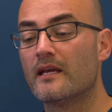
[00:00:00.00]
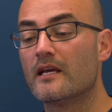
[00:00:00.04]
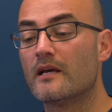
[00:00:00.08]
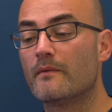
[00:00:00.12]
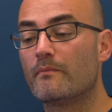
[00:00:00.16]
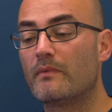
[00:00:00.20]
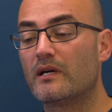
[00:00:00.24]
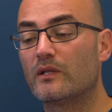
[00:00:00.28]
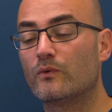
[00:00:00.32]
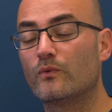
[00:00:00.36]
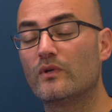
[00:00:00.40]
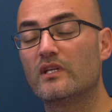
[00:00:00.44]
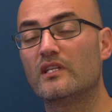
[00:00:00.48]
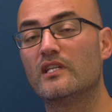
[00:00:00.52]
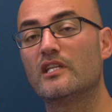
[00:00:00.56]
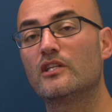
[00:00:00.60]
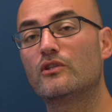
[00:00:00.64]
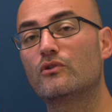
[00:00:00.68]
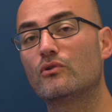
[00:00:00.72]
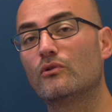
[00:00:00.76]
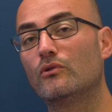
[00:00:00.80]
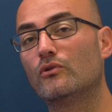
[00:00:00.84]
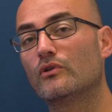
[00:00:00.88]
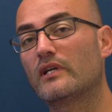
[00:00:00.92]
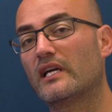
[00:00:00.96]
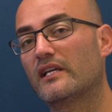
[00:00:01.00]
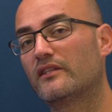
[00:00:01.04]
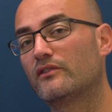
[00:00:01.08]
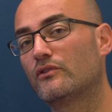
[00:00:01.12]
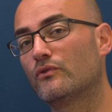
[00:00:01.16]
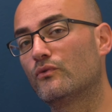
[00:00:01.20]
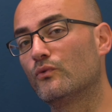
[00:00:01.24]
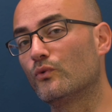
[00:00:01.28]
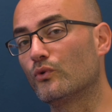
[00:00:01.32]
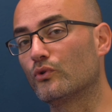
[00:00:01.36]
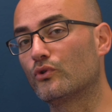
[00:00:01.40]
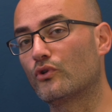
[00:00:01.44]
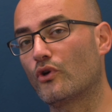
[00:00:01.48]
But we need to look at the
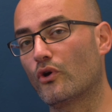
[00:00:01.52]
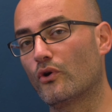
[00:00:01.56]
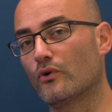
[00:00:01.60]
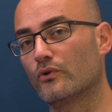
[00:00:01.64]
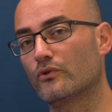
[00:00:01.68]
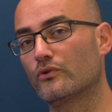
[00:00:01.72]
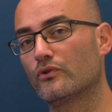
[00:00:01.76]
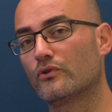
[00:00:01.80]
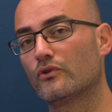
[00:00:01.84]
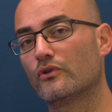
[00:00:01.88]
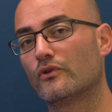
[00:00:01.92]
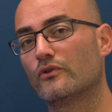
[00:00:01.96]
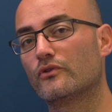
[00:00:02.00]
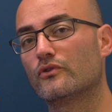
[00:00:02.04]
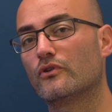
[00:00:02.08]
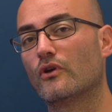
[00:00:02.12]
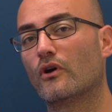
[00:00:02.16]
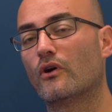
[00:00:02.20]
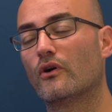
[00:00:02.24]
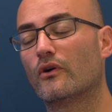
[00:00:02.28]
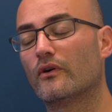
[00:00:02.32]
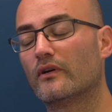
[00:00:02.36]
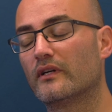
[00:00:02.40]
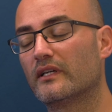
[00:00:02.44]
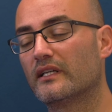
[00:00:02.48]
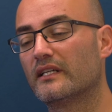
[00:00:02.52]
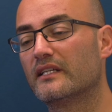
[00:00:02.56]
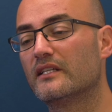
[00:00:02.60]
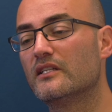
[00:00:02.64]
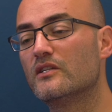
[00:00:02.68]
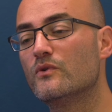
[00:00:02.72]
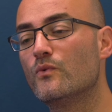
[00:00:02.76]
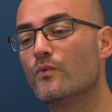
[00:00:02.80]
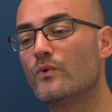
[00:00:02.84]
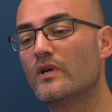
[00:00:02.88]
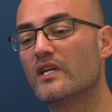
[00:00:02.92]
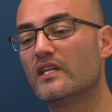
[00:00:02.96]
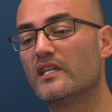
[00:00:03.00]
root cause. So
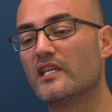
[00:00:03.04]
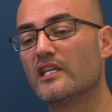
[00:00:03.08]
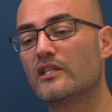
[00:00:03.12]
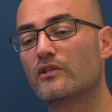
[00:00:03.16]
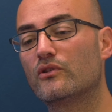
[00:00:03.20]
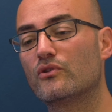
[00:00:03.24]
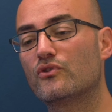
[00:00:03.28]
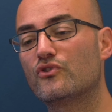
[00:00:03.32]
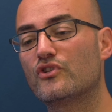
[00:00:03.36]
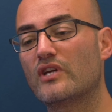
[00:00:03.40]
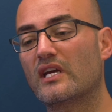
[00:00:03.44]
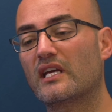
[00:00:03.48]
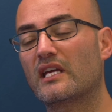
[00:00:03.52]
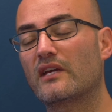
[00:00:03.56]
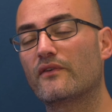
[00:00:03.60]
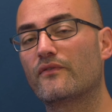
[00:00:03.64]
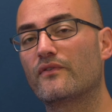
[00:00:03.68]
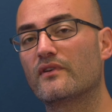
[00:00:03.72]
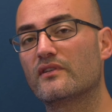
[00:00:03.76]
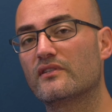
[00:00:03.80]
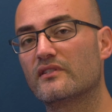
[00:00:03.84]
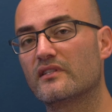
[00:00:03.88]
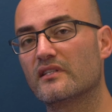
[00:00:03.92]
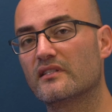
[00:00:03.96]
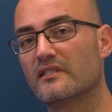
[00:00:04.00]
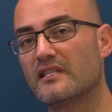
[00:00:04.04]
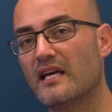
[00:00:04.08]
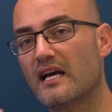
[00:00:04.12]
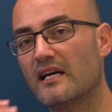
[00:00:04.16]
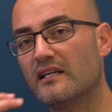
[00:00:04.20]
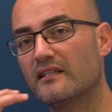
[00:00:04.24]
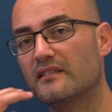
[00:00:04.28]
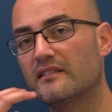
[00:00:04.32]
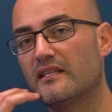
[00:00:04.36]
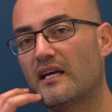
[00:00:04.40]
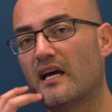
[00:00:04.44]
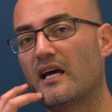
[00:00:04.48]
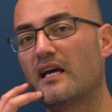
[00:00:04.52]
we need to check if it's the
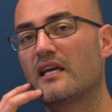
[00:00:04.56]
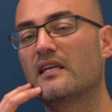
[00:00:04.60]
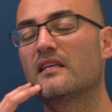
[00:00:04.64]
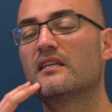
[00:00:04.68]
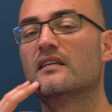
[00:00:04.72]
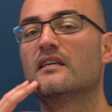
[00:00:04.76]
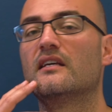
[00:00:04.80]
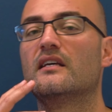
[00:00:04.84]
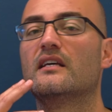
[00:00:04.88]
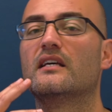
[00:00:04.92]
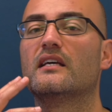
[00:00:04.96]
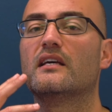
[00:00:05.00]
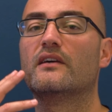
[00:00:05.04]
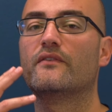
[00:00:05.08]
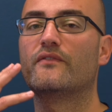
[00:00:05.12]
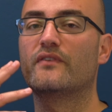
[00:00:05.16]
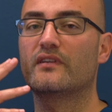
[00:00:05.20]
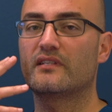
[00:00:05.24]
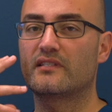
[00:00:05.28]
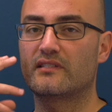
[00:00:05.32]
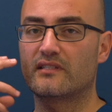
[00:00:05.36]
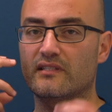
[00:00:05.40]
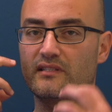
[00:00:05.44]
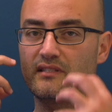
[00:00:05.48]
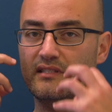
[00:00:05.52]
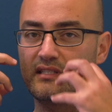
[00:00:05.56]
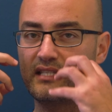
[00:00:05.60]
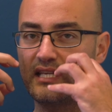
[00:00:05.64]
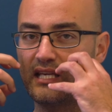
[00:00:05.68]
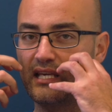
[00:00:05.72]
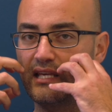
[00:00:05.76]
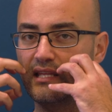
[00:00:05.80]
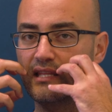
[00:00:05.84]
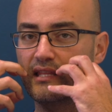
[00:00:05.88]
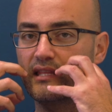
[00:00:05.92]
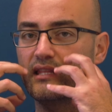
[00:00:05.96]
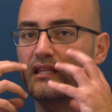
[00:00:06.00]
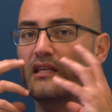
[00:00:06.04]
tongue tie, if it's the
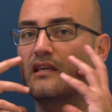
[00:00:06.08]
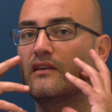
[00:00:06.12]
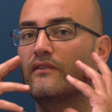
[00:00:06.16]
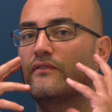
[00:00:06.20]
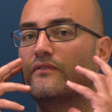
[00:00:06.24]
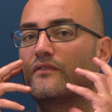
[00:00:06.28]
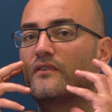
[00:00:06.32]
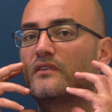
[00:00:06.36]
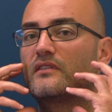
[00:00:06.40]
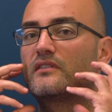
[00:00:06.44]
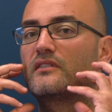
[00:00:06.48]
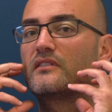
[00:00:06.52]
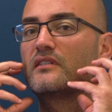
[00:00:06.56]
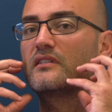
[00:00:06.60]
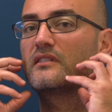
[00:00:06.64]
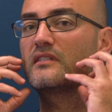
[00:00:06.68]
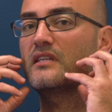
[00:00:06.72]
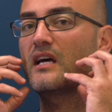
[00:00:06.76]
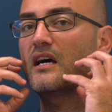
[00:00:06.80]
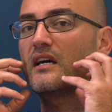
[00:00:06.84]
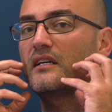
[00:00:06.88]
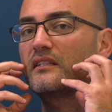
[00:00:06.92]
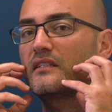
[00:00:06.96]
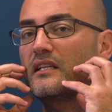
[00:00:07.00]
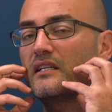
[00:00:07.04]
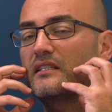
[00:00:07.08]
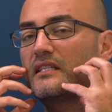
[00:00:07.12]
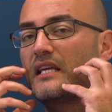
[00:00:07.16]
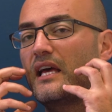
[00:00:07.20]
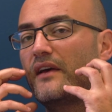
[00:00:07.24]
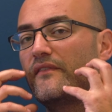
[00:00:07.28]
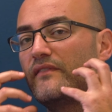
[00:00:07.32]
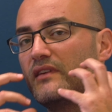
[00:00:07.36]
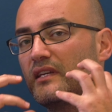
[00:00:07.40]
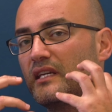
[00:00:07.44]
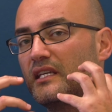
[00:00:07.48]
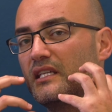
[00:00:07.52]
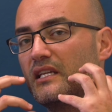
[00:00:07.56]
teeth, if it's the tongue not
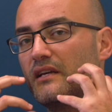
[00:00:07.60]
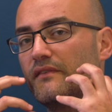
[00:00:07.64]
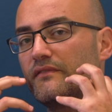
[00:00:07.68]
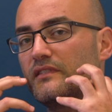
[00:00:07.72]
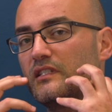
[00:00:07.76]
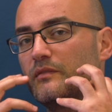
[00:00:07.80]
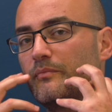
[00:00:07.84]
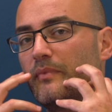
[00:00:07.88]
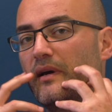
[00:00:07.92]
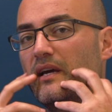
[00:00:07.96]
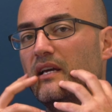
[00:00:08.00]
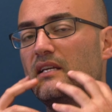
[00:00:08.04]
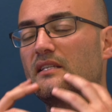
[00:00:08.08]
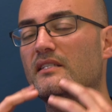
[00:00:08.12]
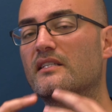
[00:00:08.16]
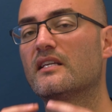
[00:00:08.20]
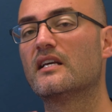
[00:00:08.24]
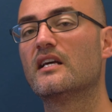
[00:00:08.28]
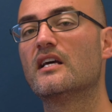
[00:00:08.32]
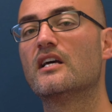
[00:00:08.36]
having enough space.